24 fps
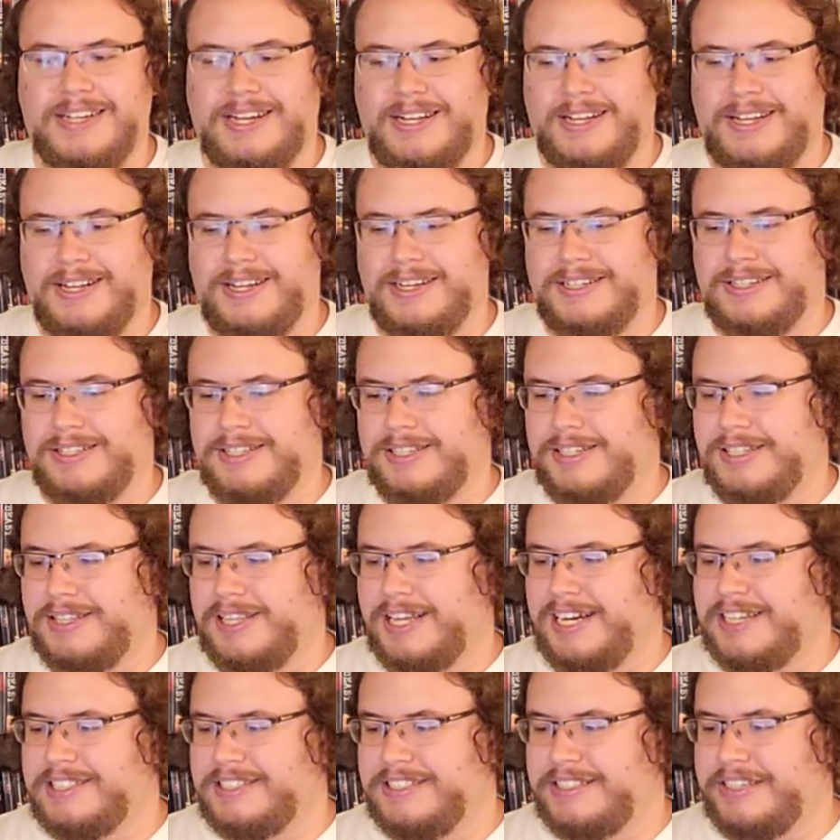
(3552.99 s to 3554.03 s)
Uh, cl-
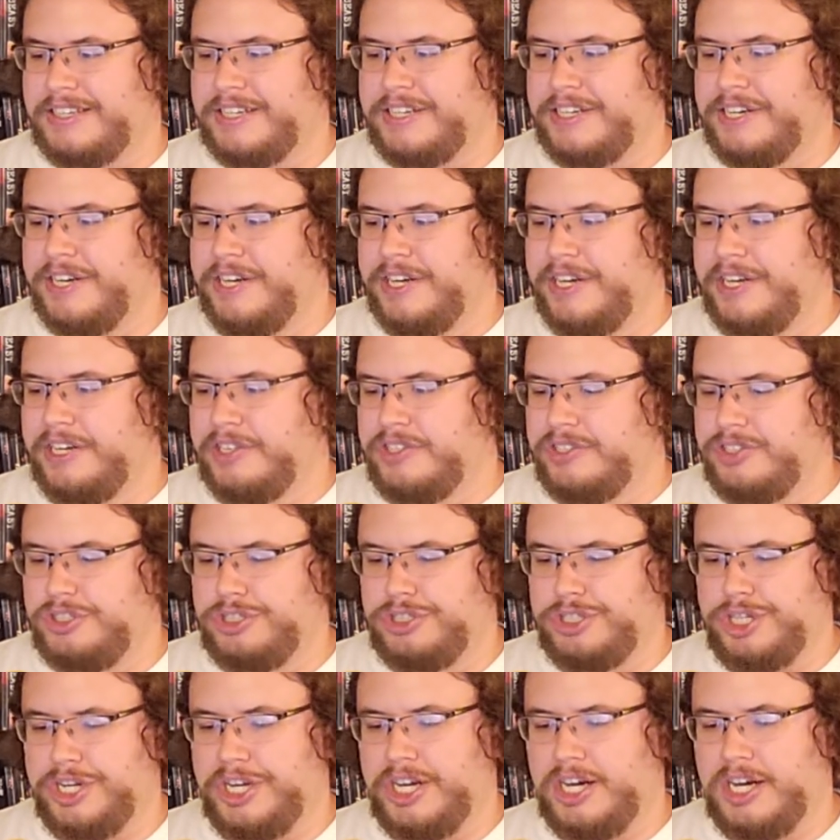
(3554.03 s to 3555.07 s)
classic
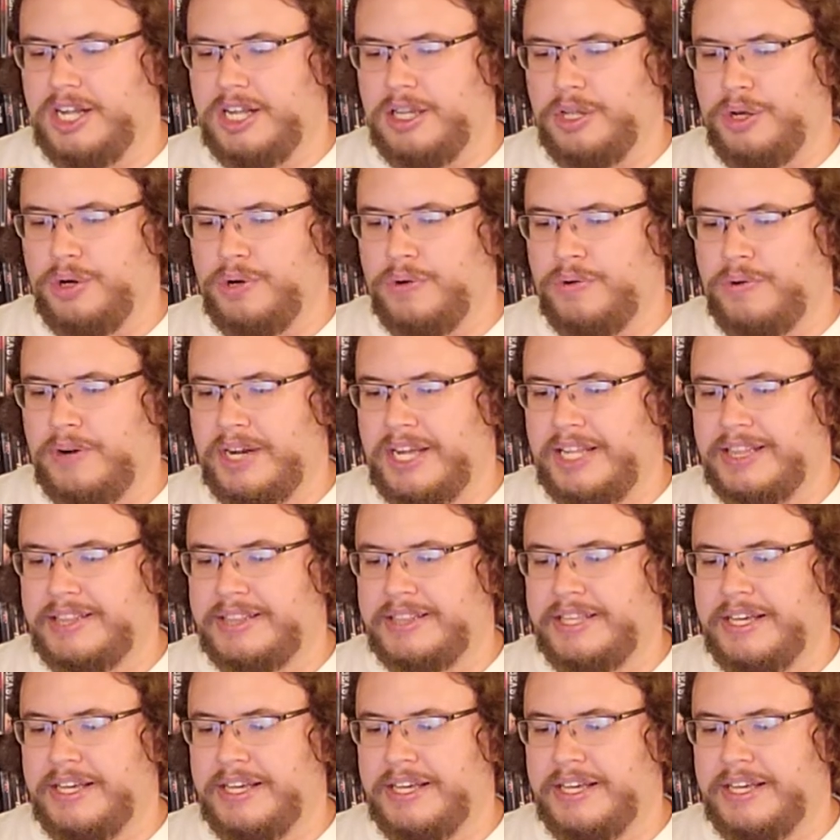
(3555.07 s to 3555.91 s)
Giallo right